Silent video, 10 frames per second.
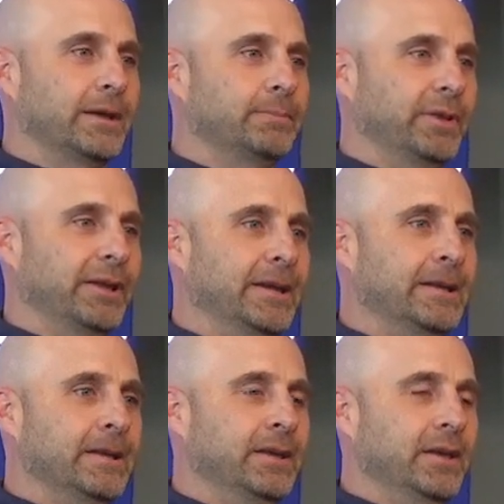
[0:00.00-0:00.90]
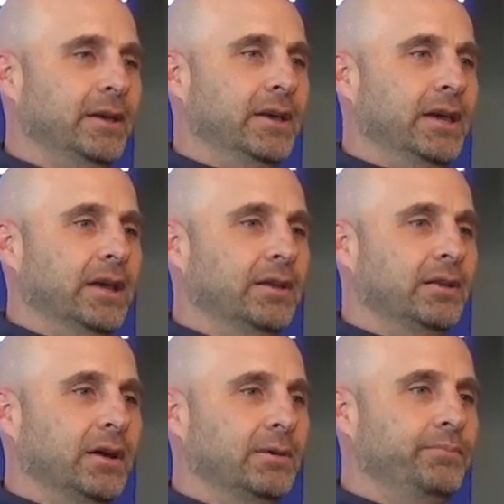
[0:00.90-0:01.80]
play. And
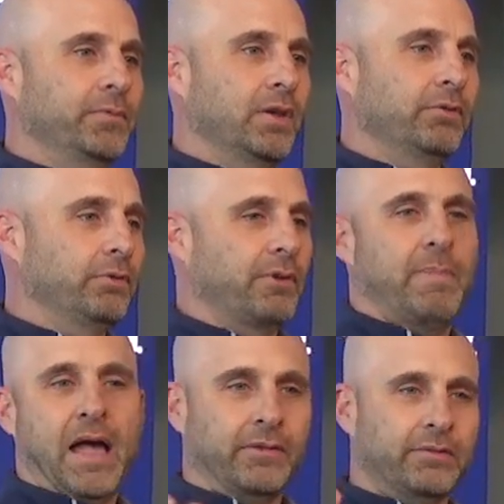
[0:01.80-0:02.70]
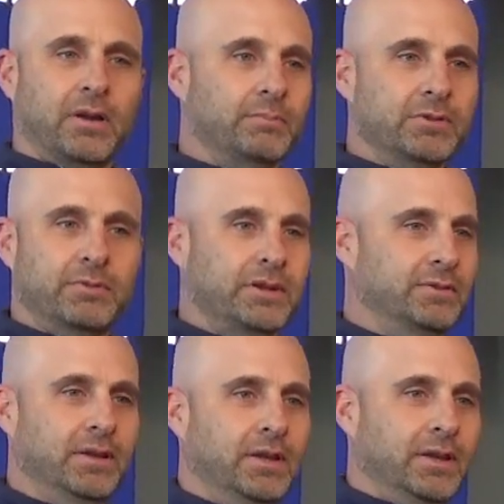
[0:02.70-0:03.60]
so there's a balance there between,
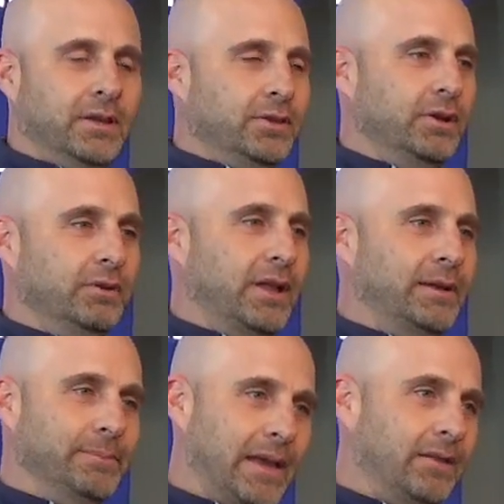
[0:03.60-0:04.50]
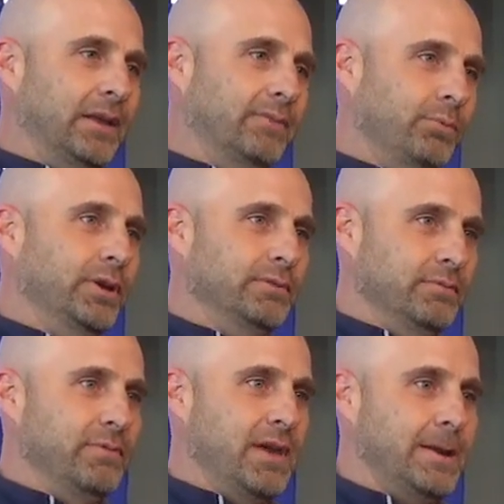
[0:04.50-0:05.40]
you know, like, man, that's one
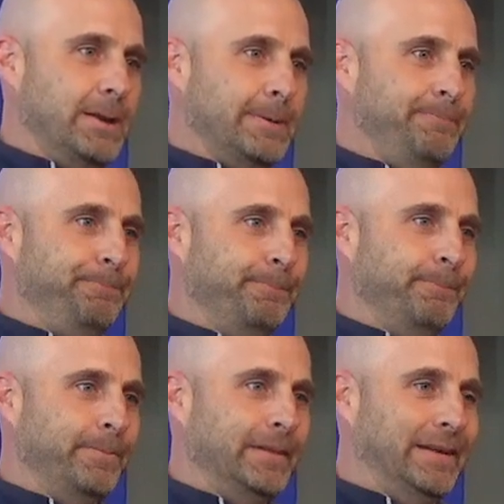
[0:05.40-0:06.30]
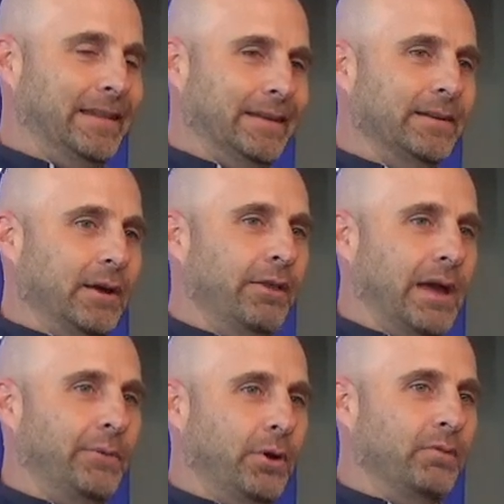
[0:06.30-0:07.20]
that I'd like to call
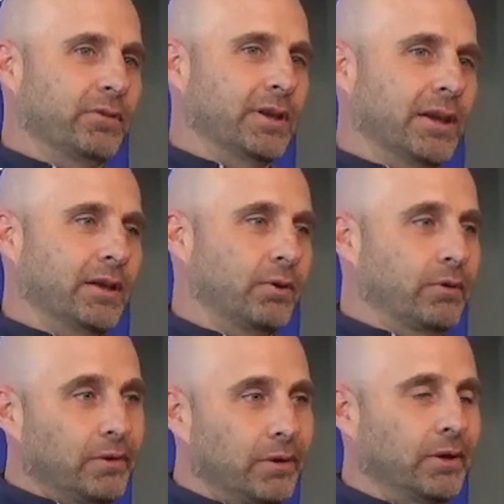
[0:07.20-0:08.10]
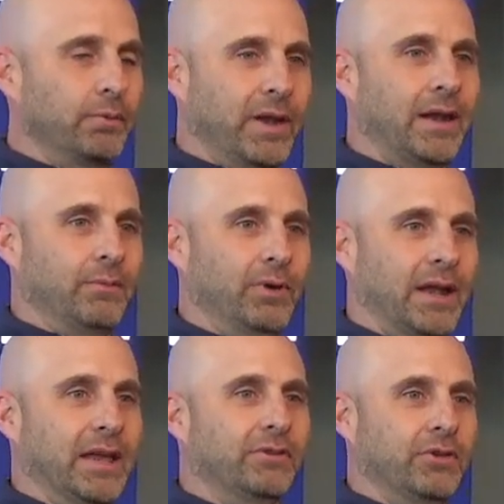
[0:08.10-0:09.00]
that one over again, or, you know, we got
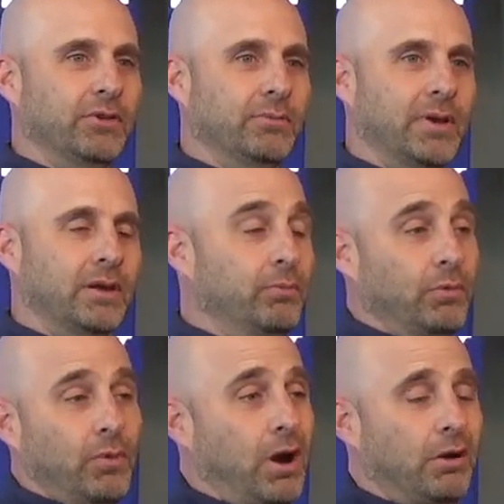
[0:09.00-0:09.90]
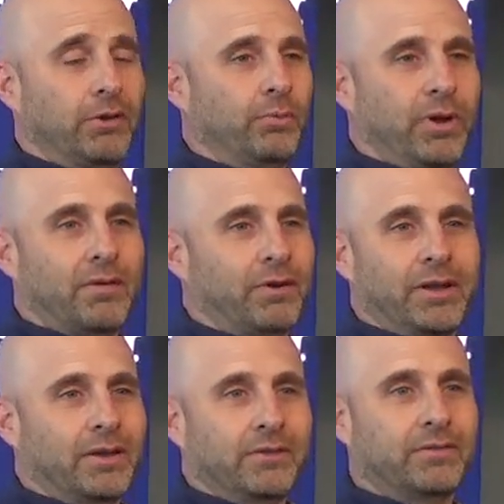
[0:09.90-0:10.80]
to execute better. Regardless, whatever it
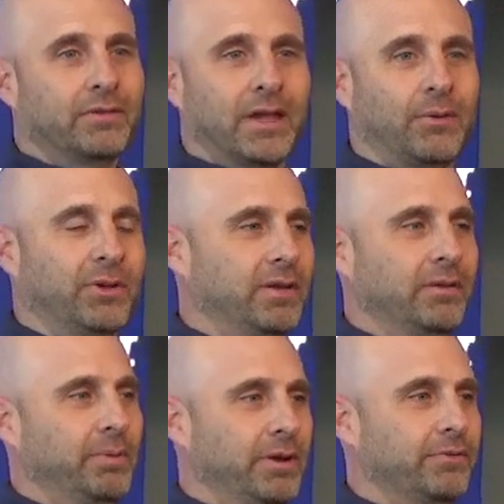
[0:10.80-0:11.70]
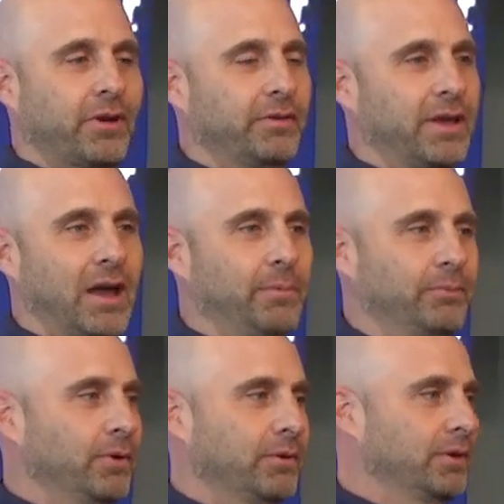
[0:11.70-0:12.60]
is, like we tell the players all the time, and
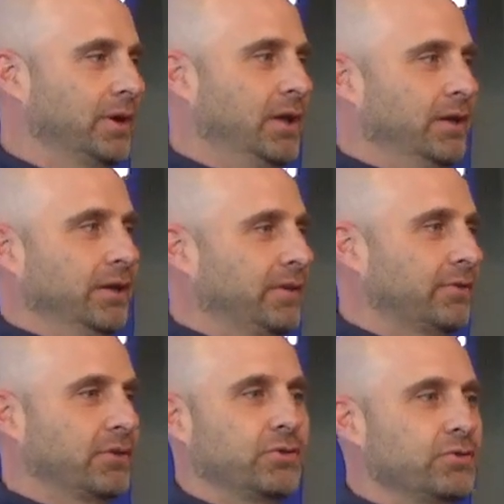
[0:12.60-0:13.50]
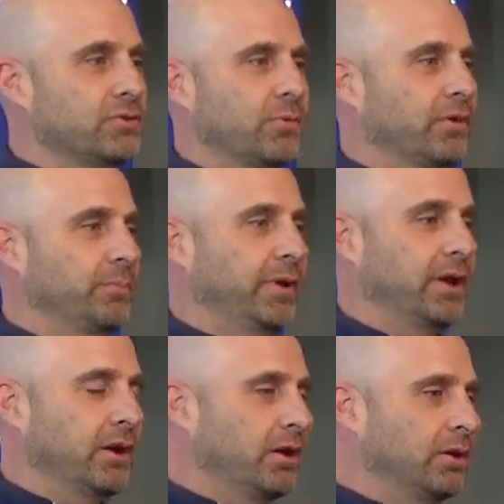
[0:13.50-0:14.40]
whether it's execution or it's play
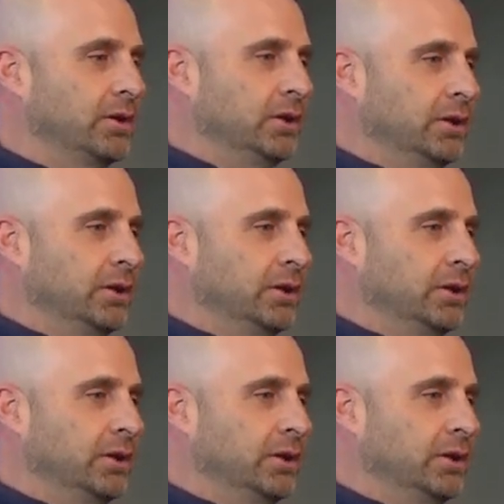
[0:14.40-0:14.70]
call,